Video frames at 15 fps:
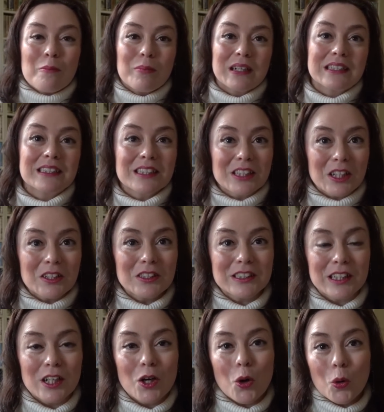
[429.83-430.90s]
But those
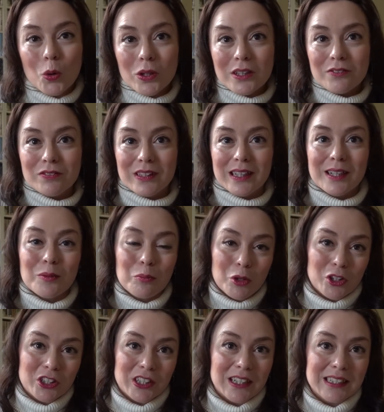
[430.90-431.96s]
are all of the
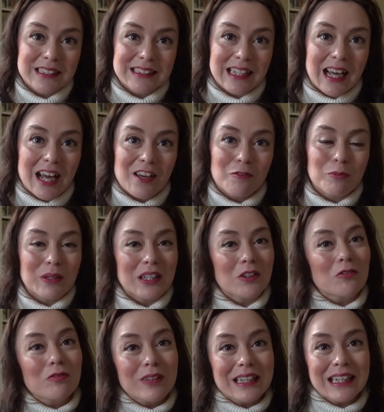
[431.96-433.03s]
products that I've
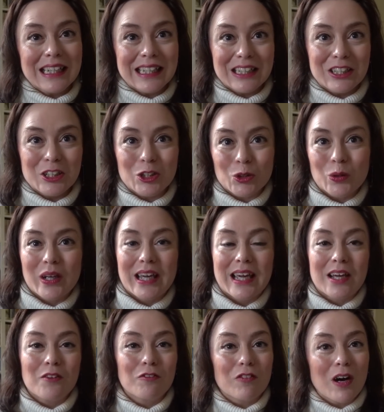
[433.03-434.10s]
been really
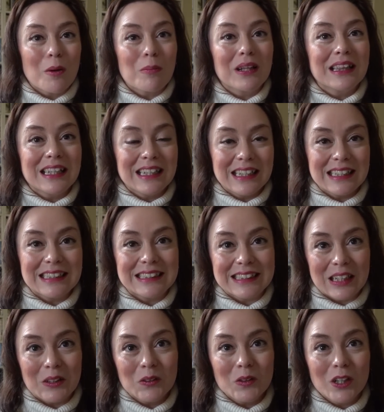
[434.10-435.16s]
enjoying from
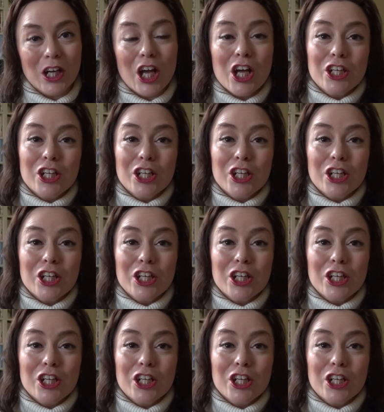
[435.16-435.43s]
LilySilk.